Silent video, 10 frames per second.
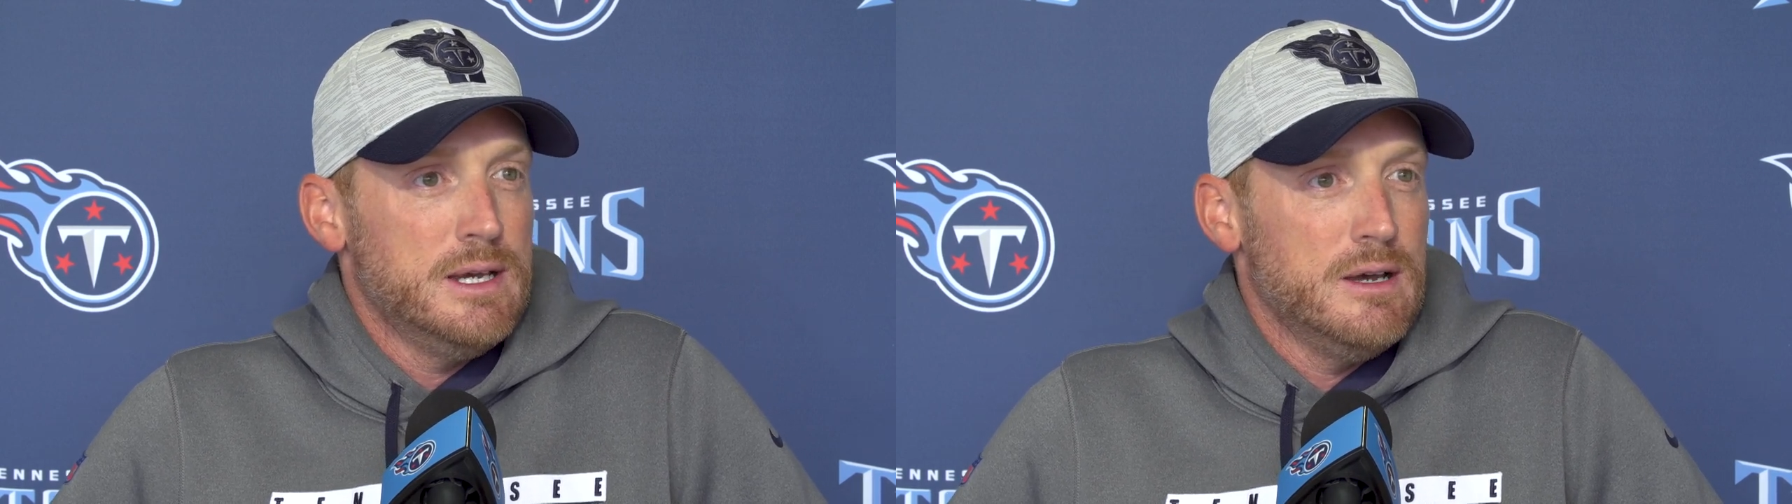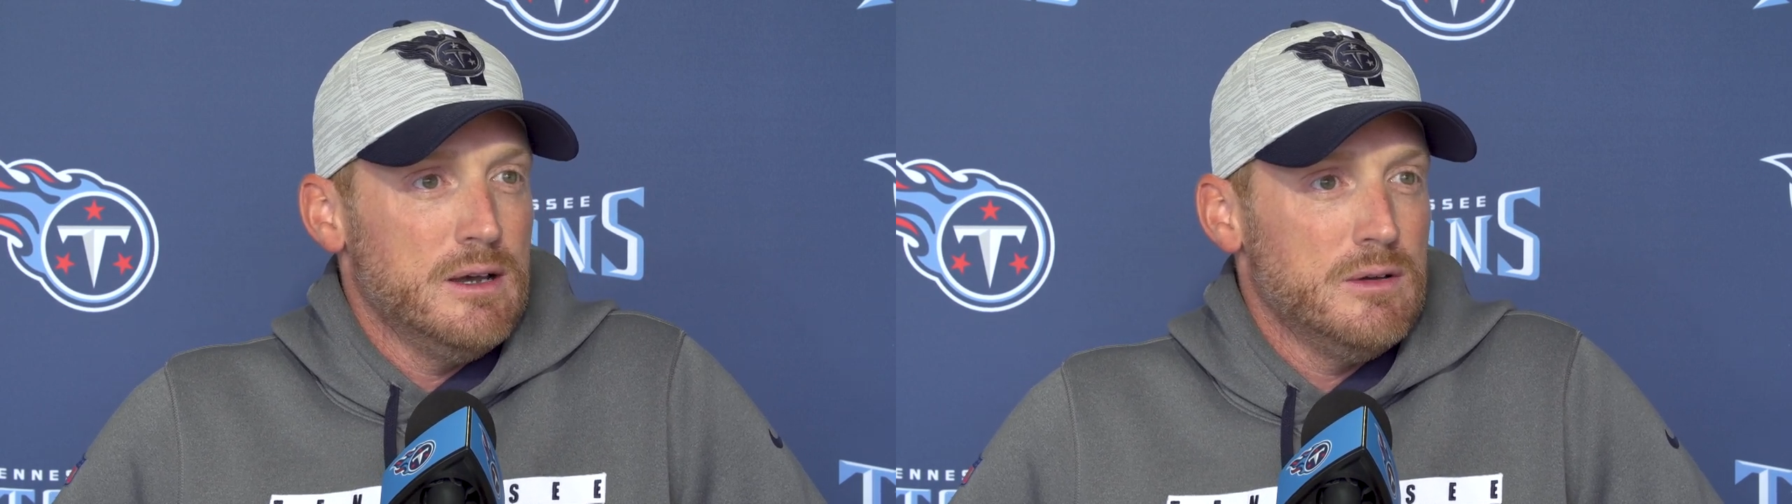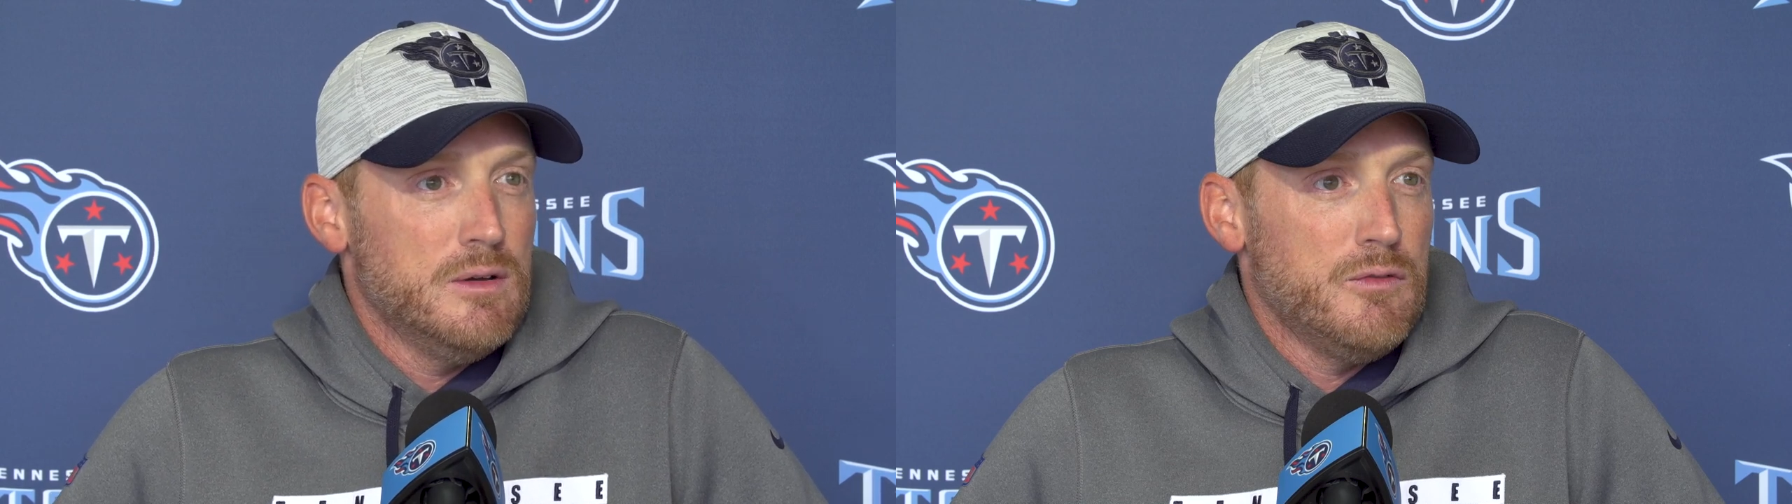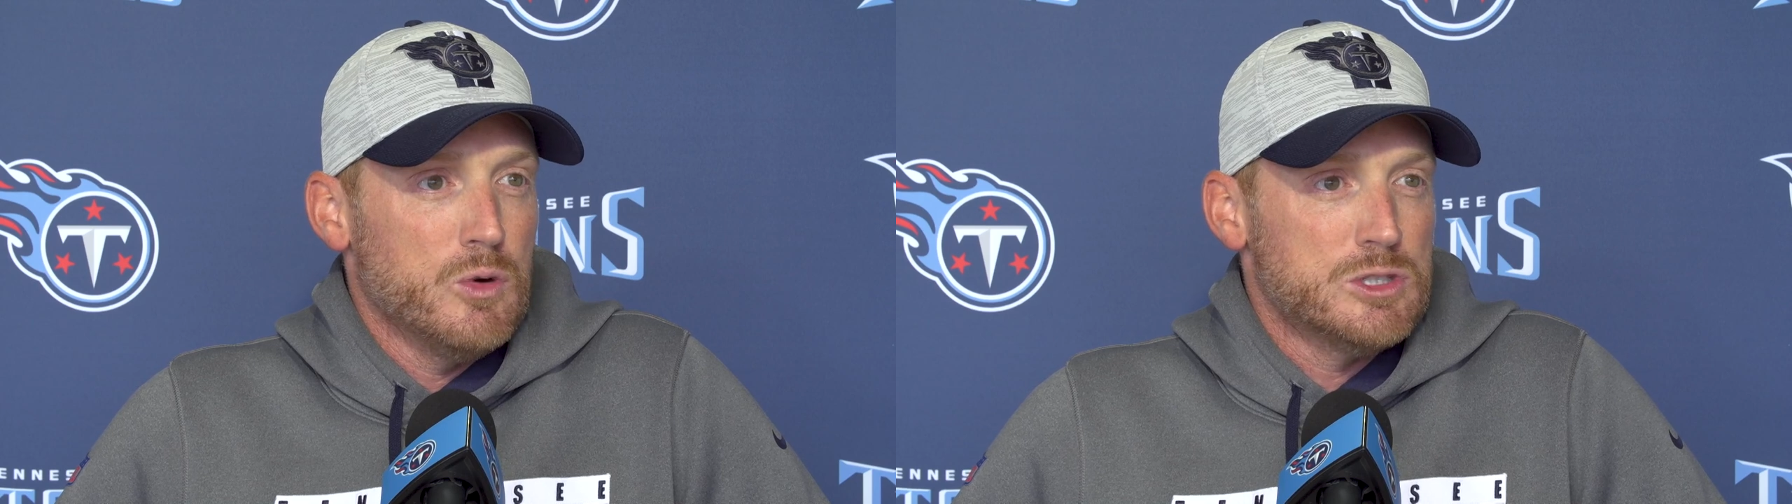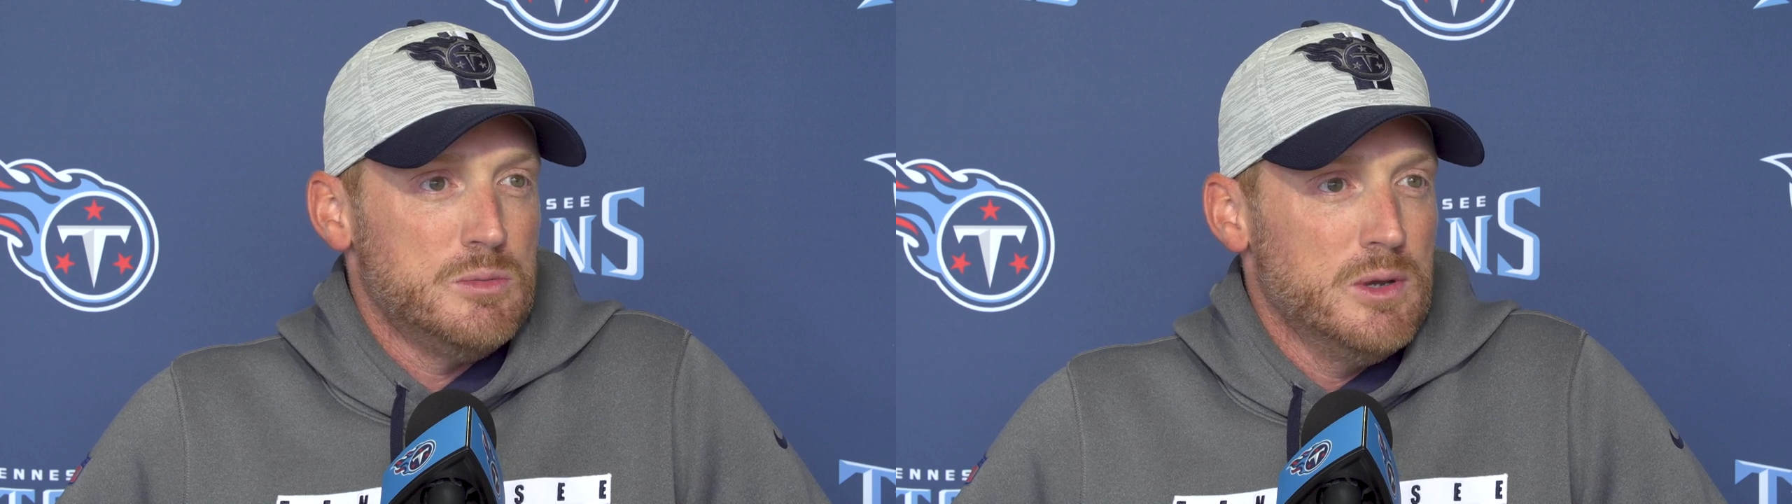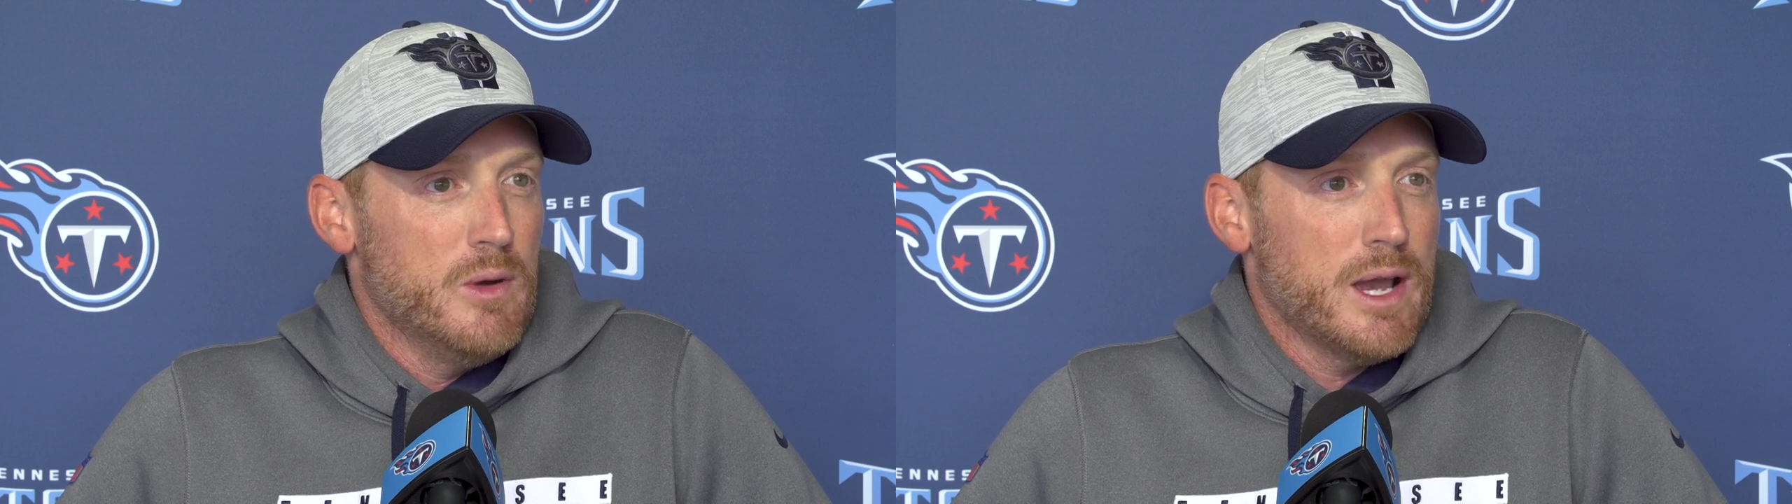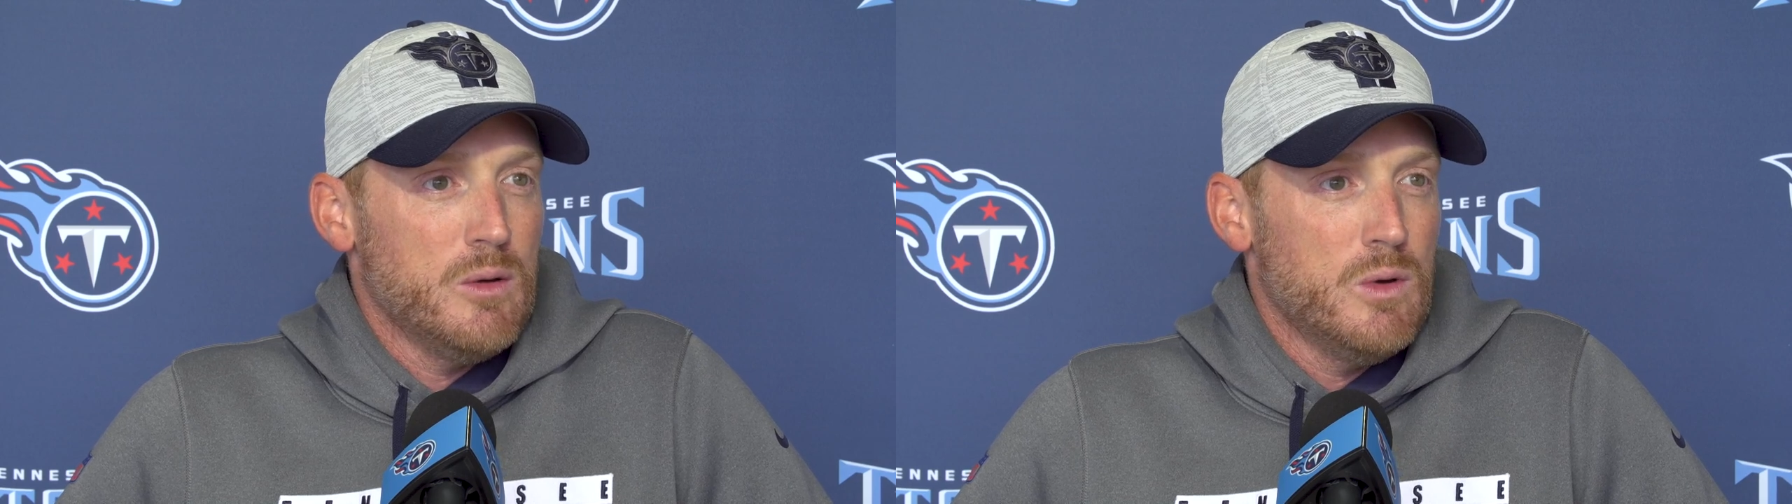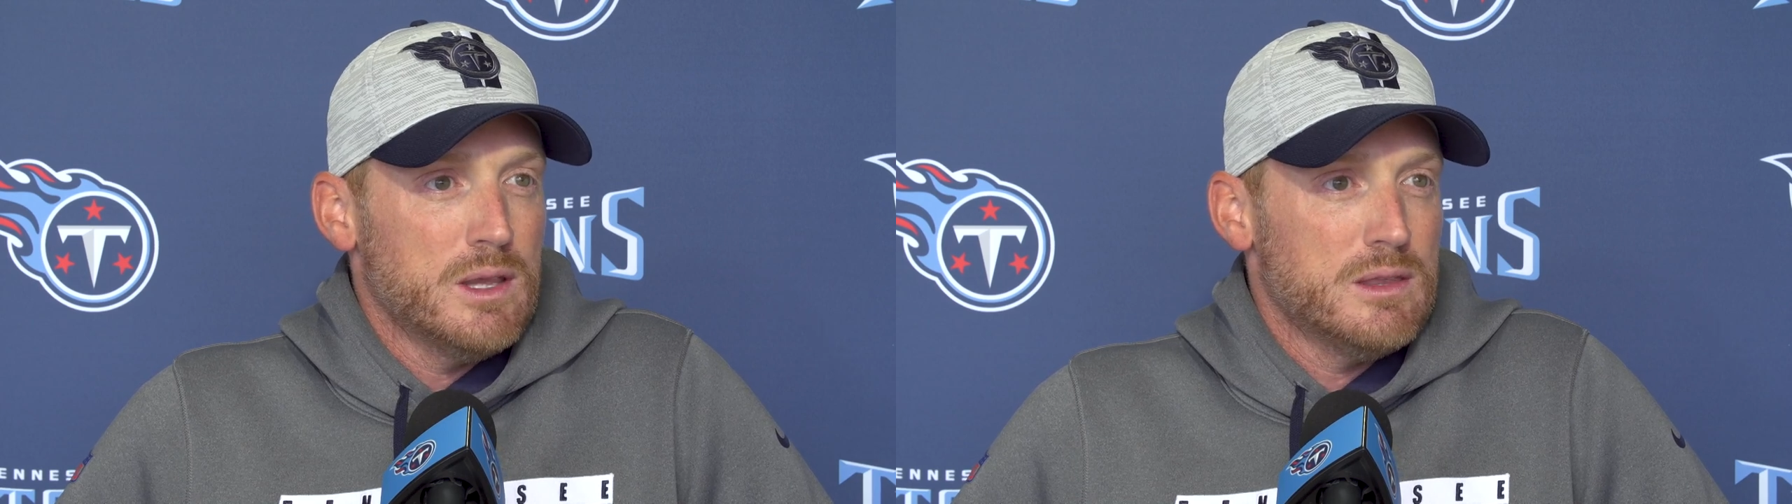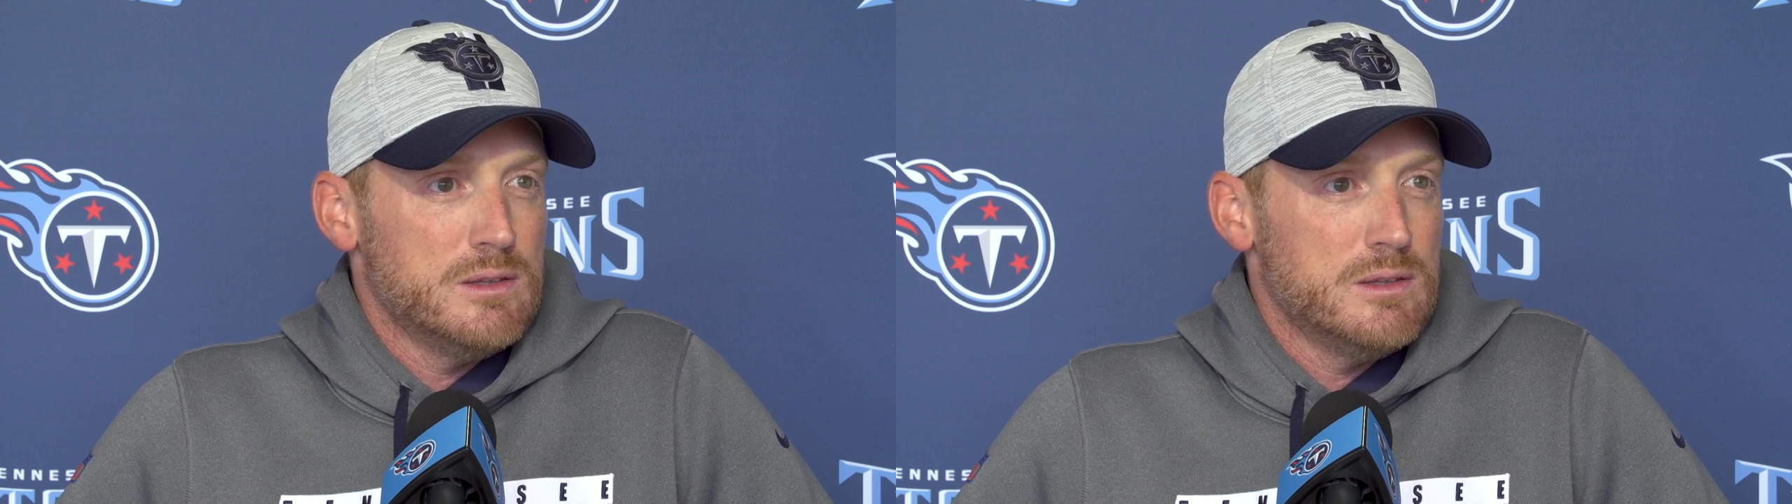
a force to be reckoned with,